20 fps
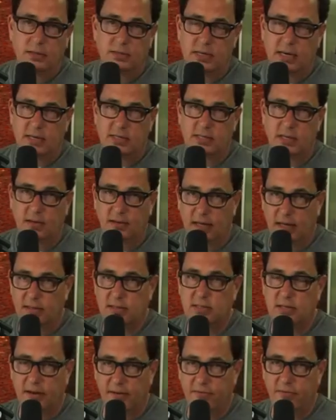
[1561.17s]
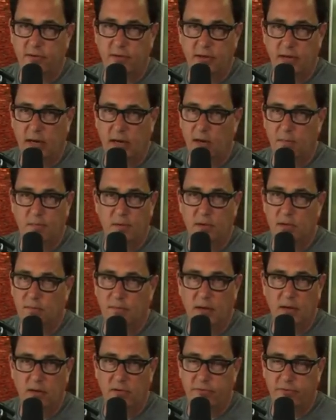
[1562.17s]
And Zach said, that's definitely got to be on the
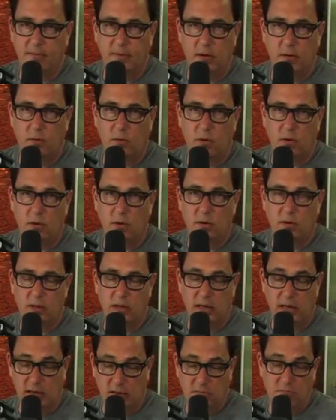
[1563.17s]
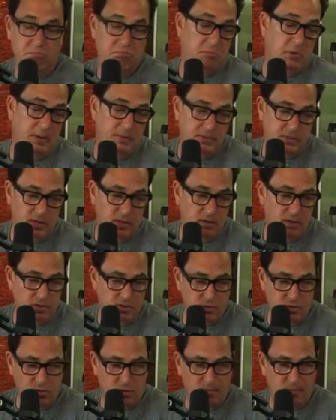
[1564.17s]
menu from now on. And then I said,
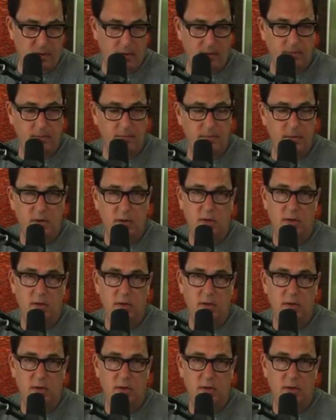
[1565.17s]
it's not a problem.